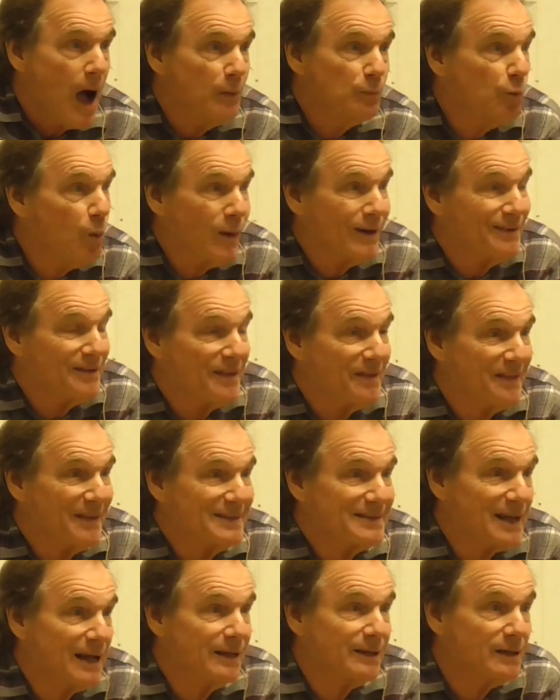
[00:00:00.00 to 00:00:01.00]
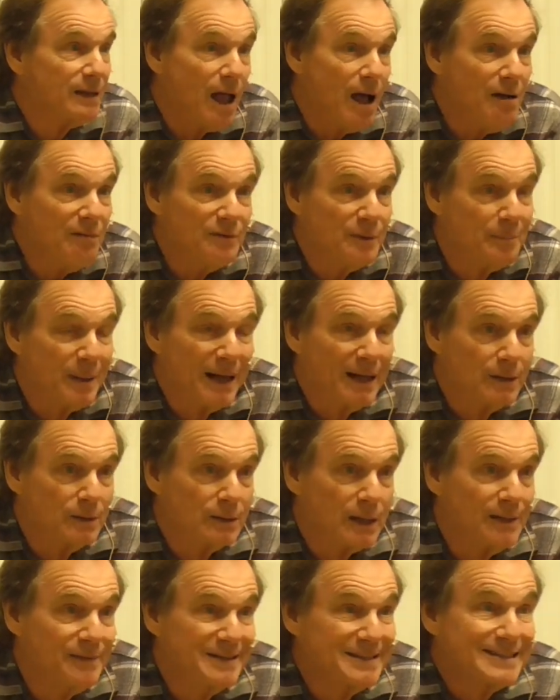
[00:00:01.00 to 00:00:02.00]
One of the things I love
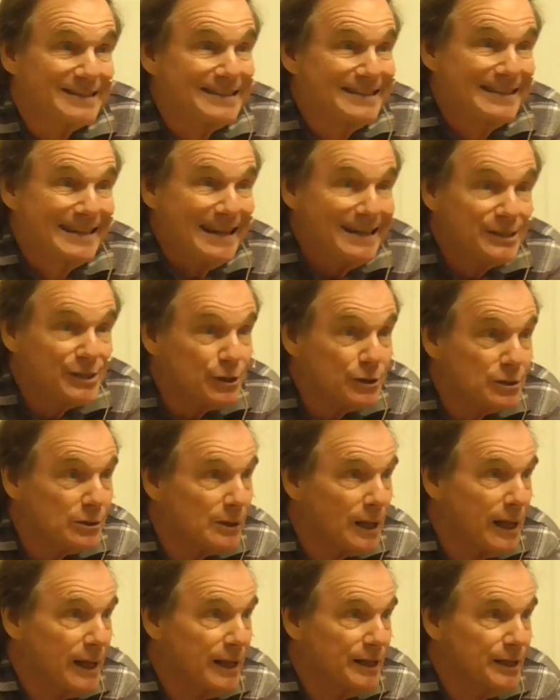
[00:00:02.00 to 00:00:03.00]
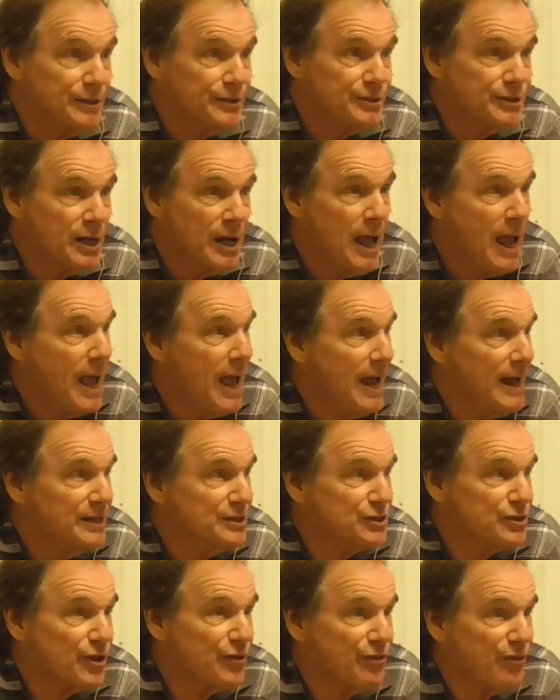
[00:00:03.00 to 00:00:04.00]
about this digital age is the